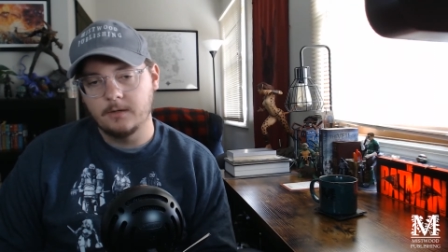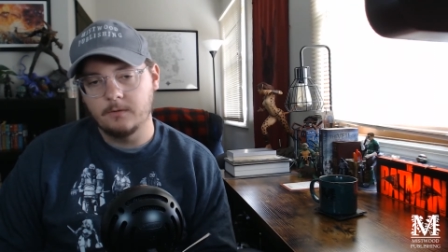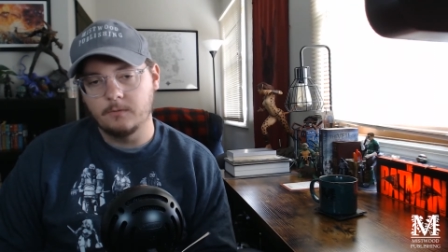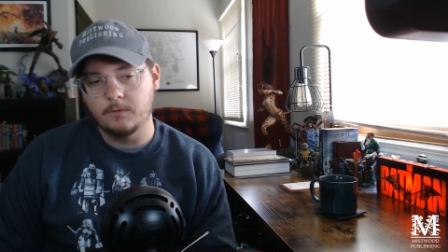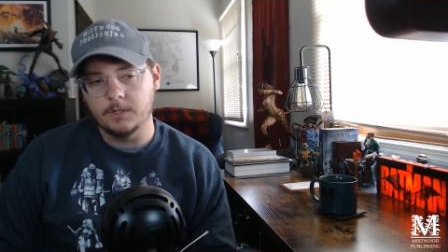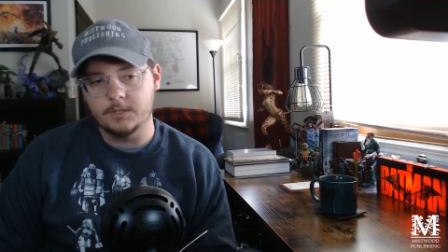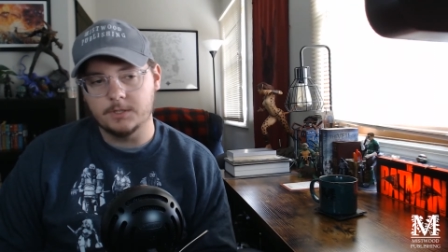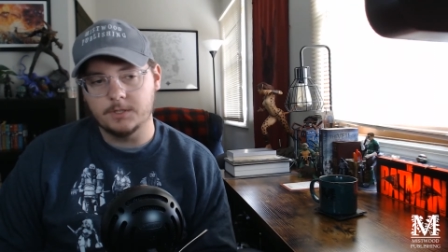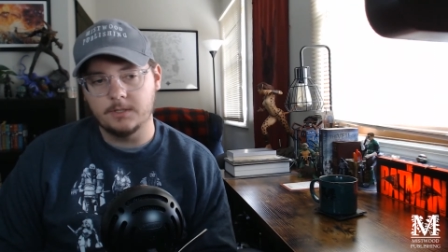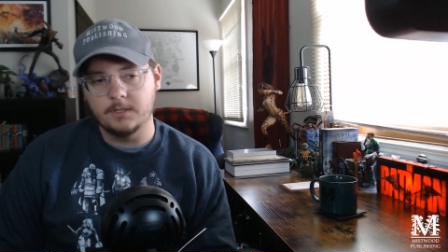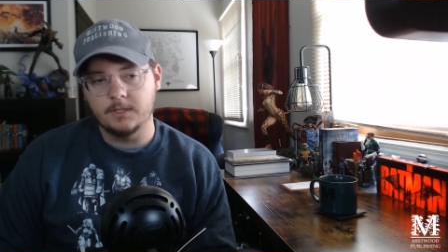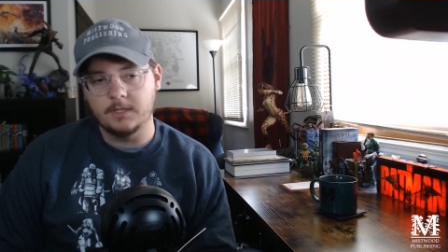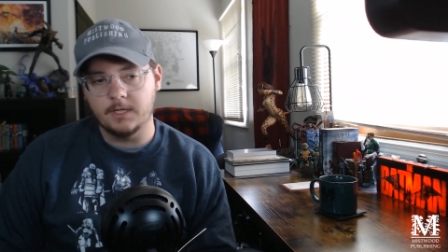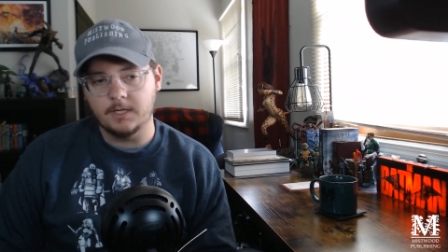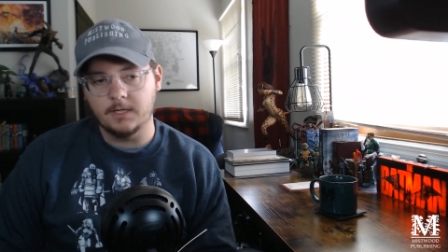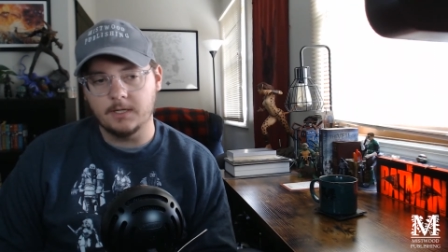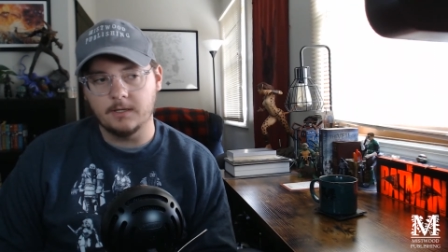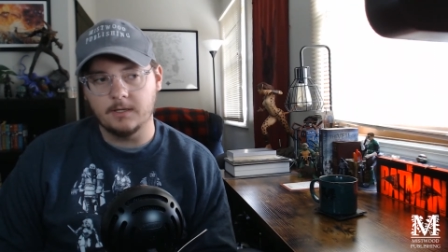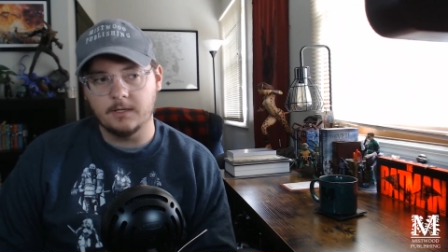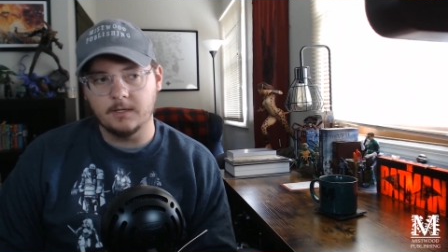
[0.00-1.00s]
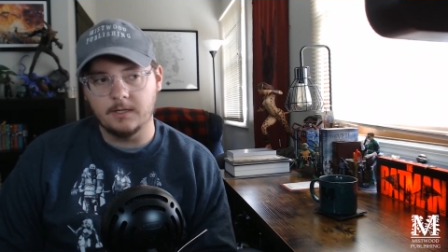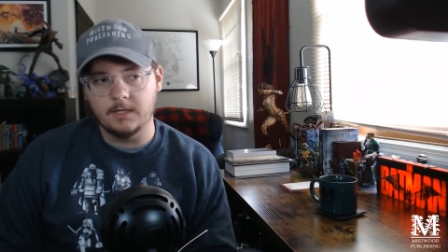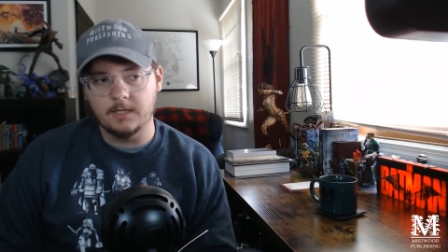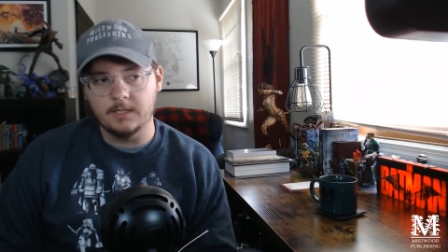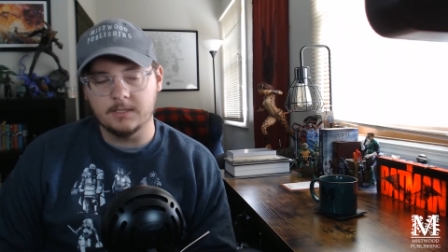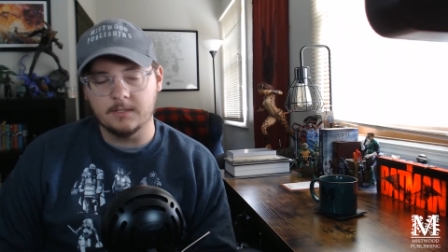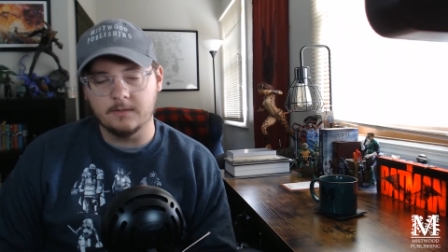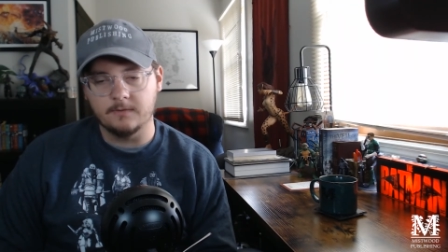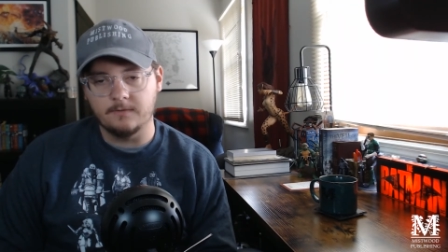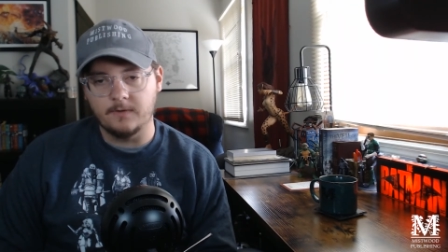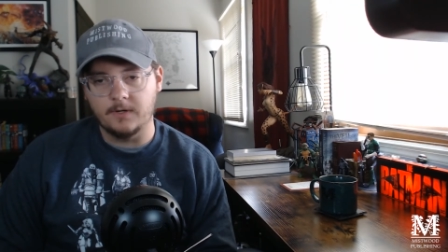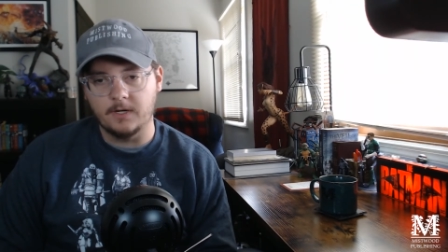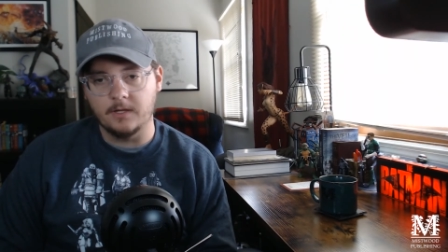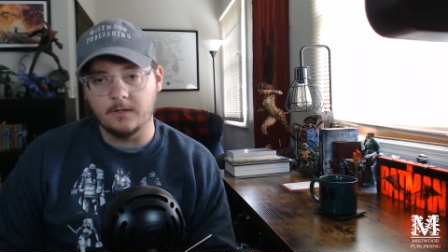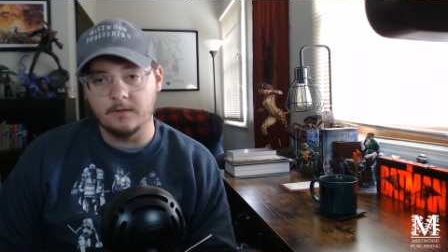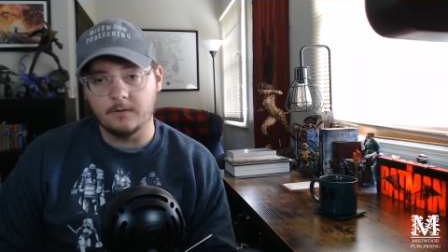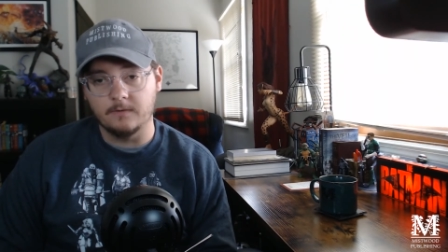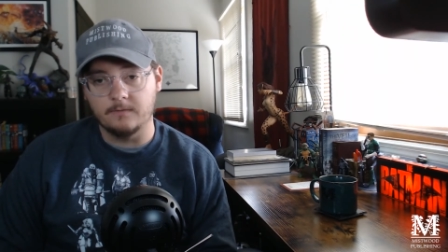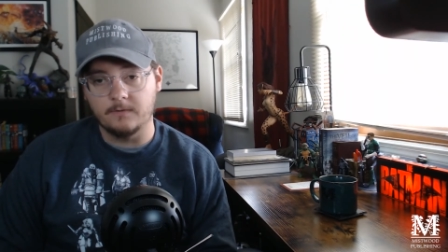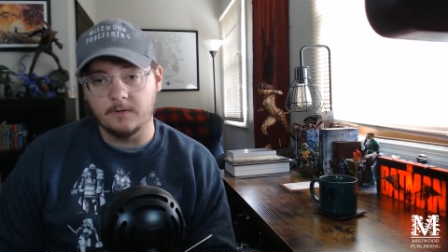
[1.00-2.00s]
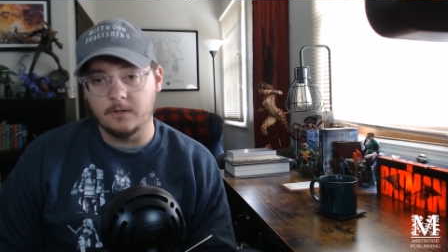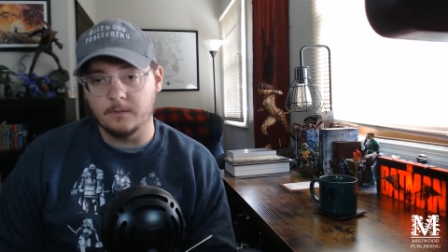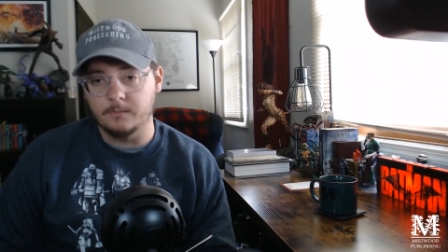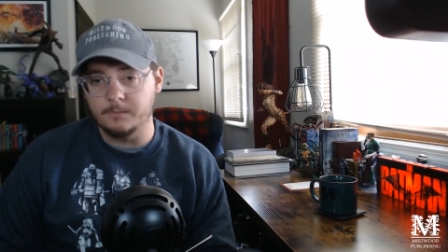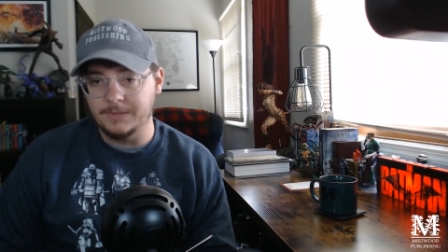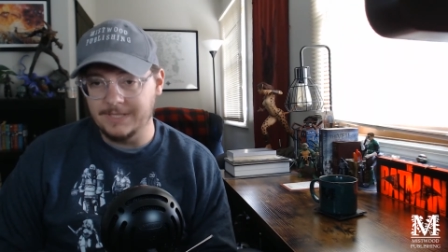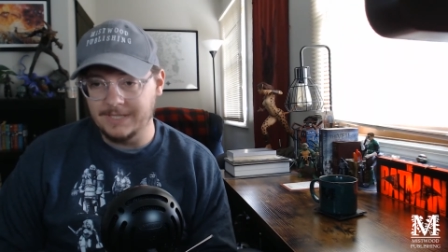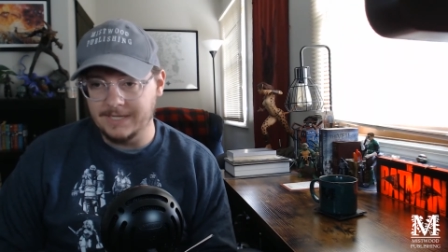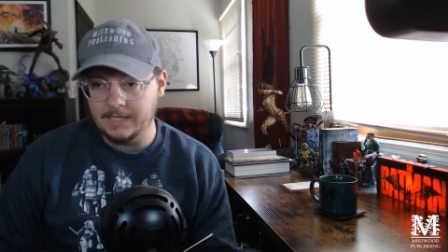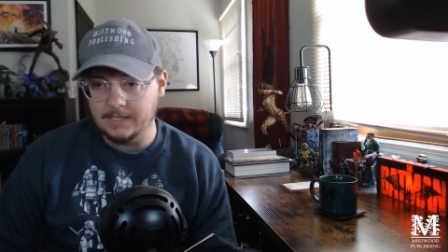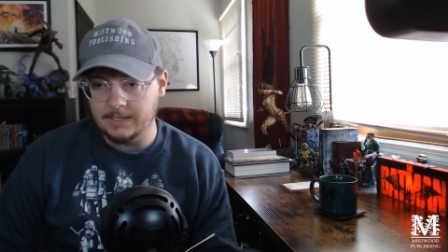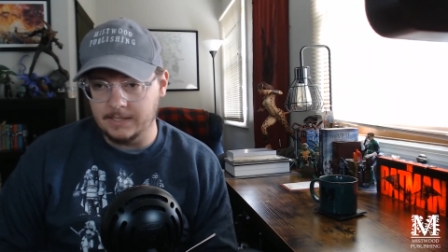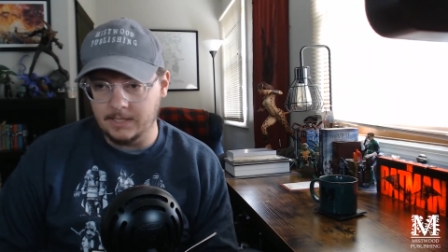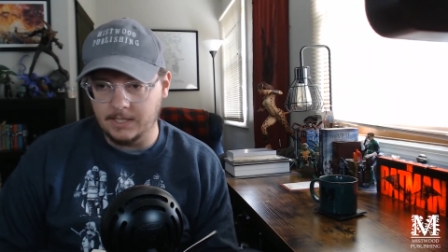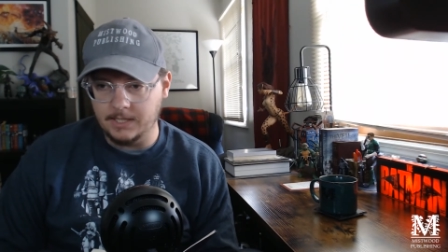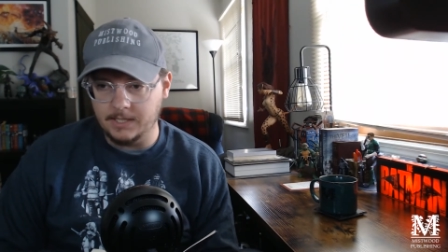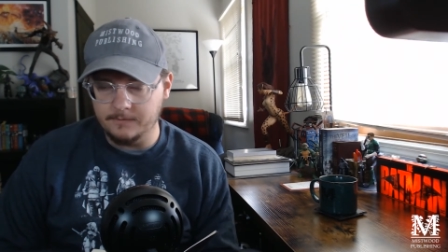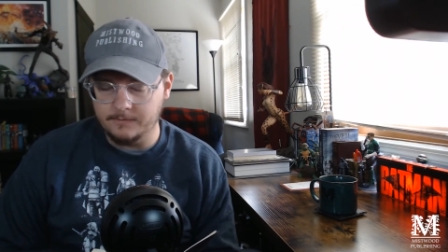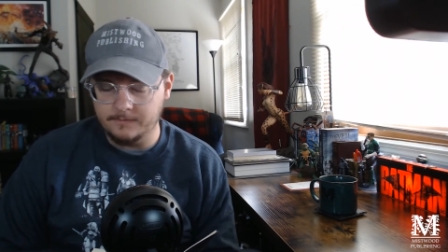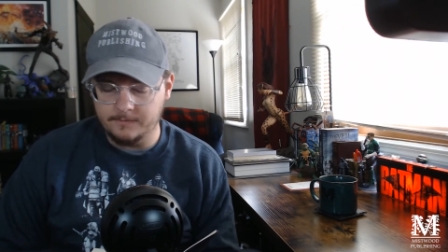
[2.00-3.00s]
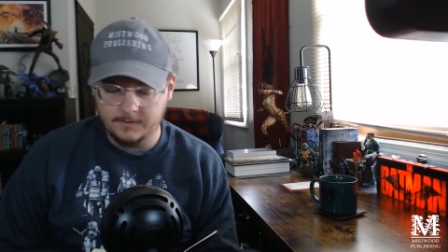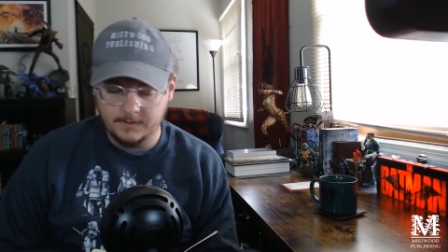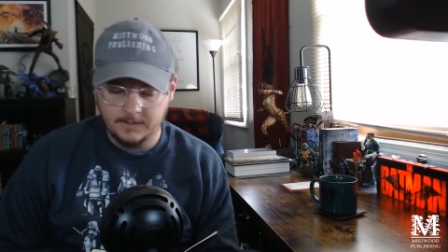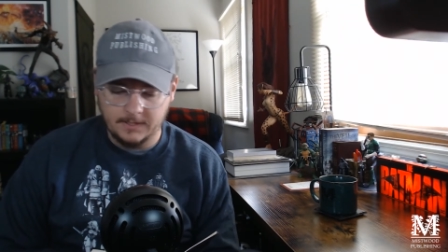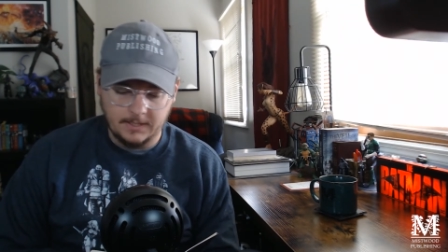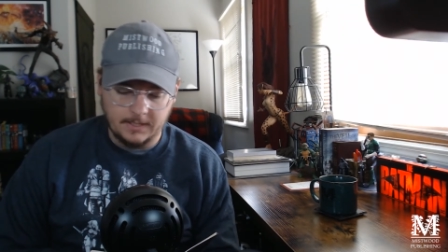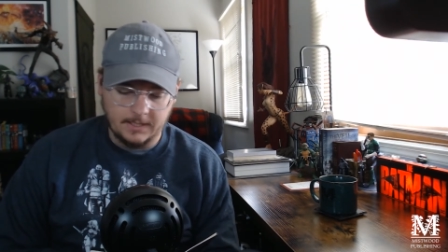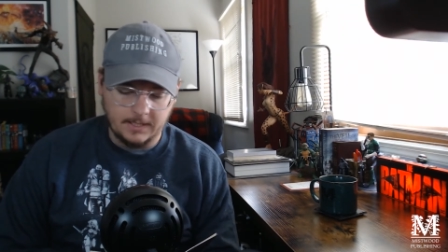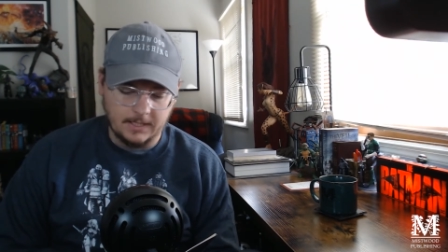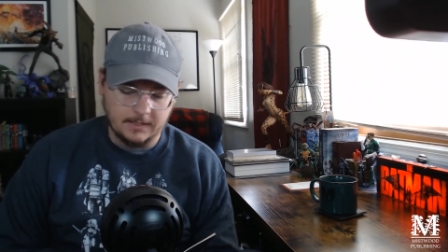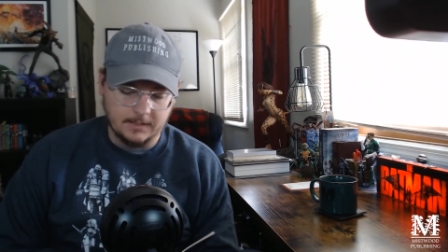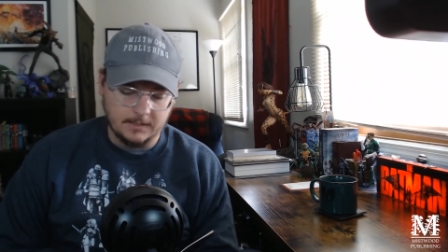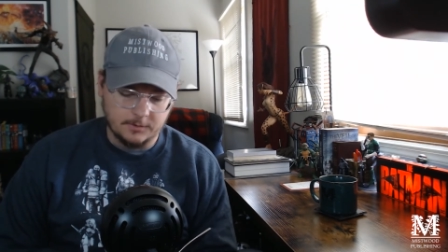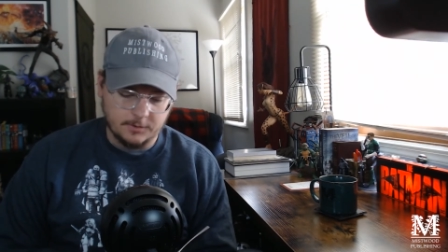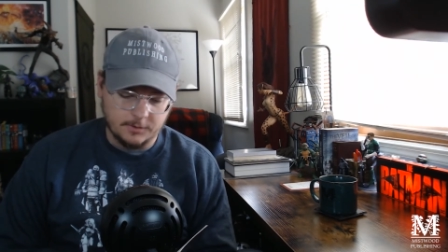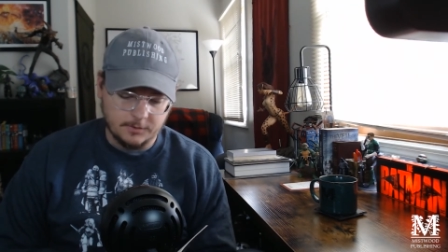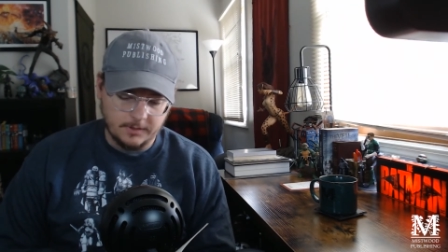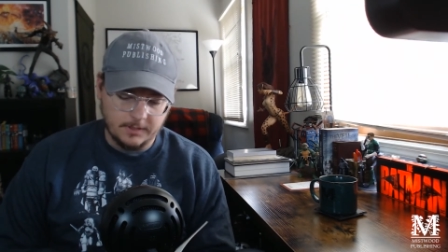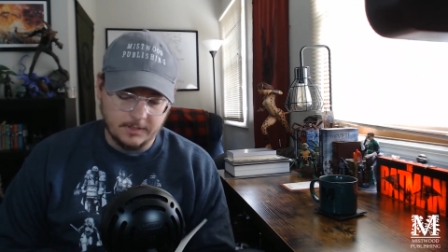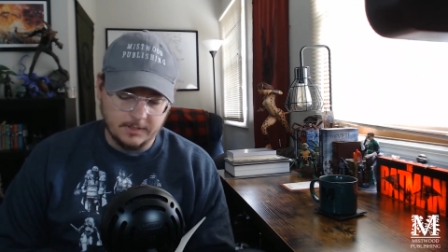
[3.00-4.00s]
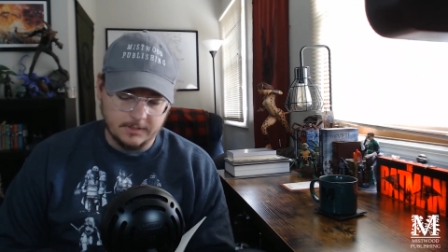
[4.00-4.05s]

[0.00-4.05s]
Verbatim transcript: which then is the father of all plant life. And this tree is